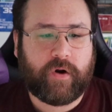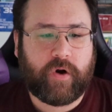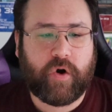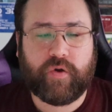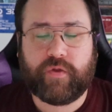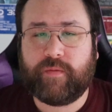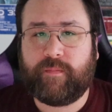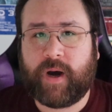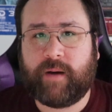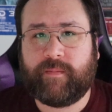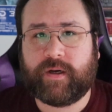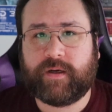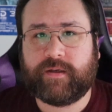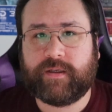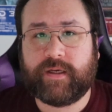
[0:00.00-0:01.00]
Earth
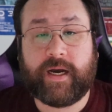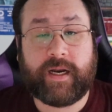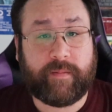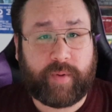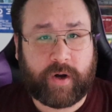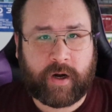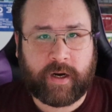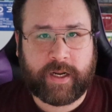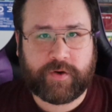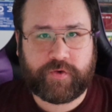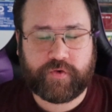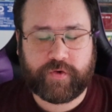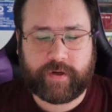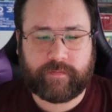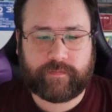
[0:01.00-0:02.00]
Mama, and Upon
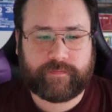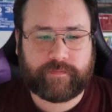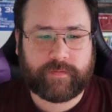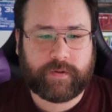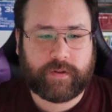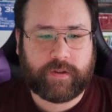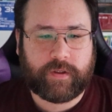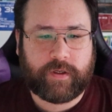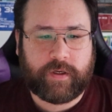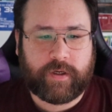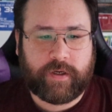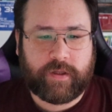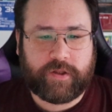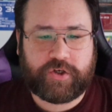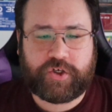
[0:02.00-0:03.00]
Entry.
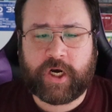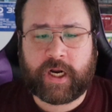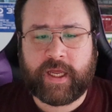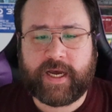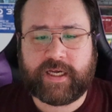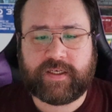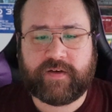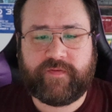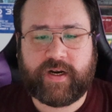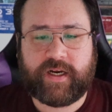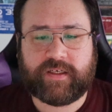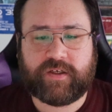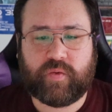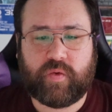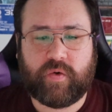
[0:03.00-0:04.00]
The John
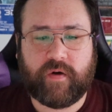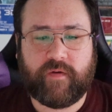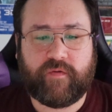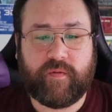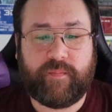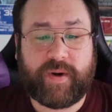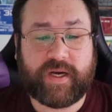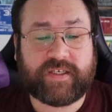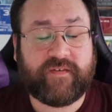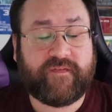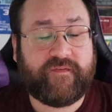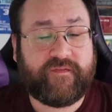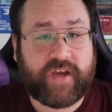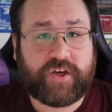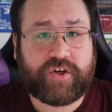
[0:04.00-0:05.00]
Cassavetes Award for Best
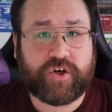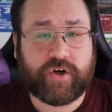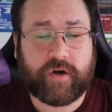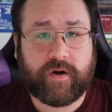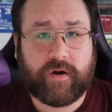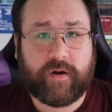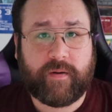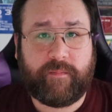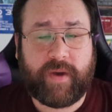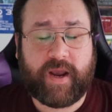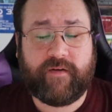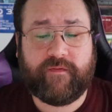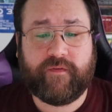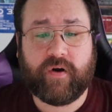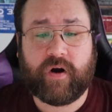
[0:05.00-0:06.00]
Feature
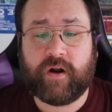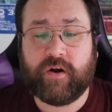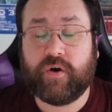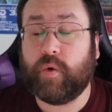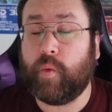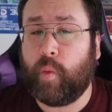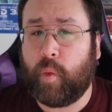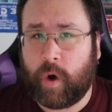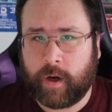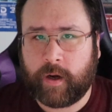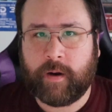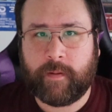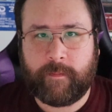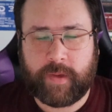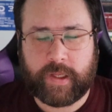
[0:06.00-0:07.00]
Made for Under
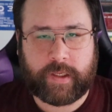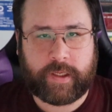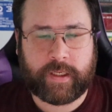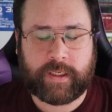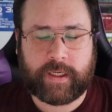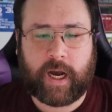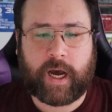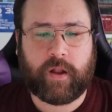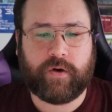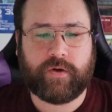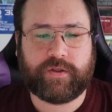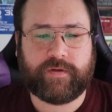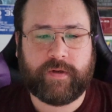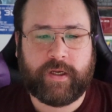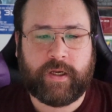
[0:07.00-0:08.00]
$1 Million.
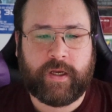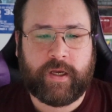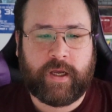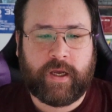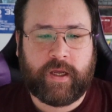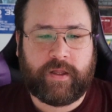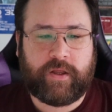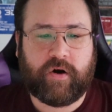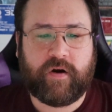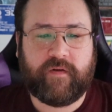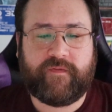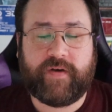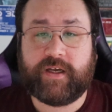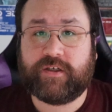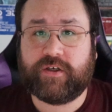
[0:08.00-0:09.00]
The
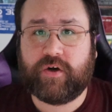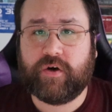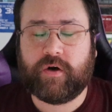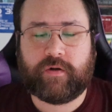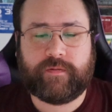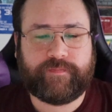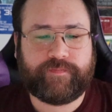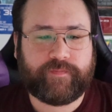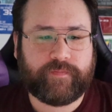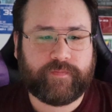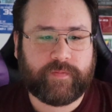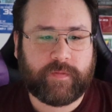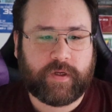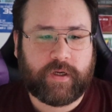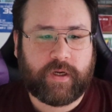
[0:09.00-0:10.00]
Artifice Girl,
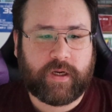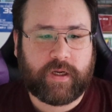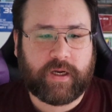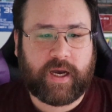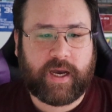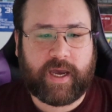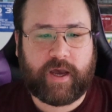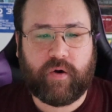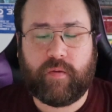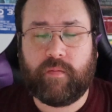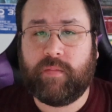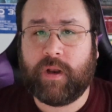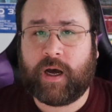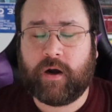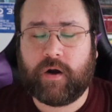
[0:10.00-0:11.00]
Cajal
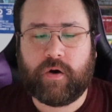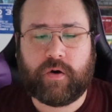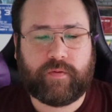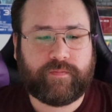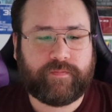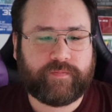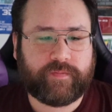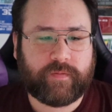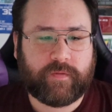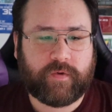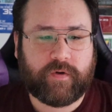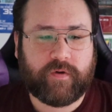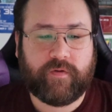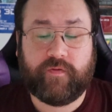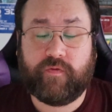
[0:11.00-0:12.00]
Blanco,
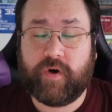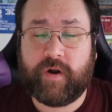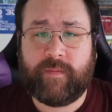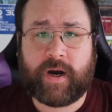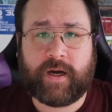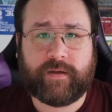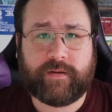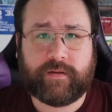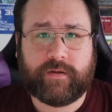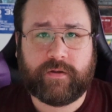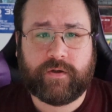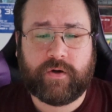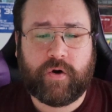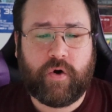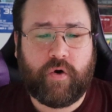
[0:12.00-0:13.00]
Fremont,
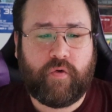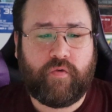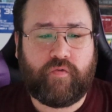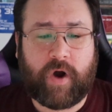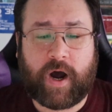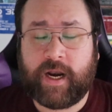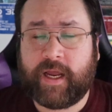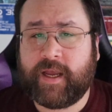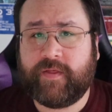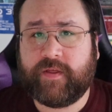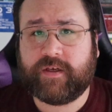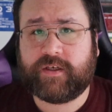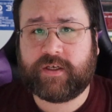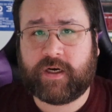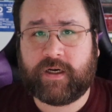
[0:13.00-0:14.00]
Rotting in
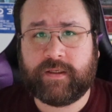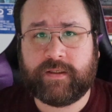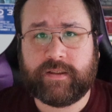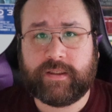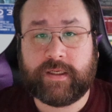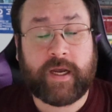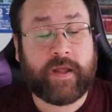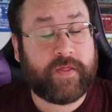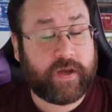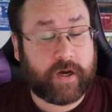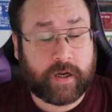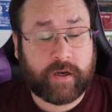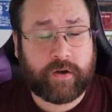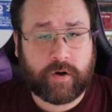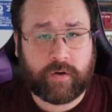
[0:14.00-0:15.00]
the Sun, and The
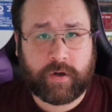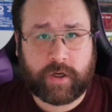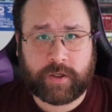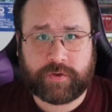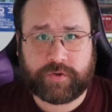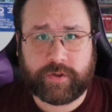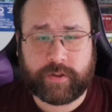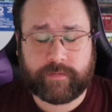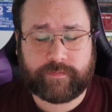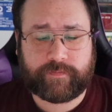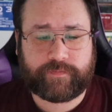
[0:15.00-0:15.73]
Unknown Country.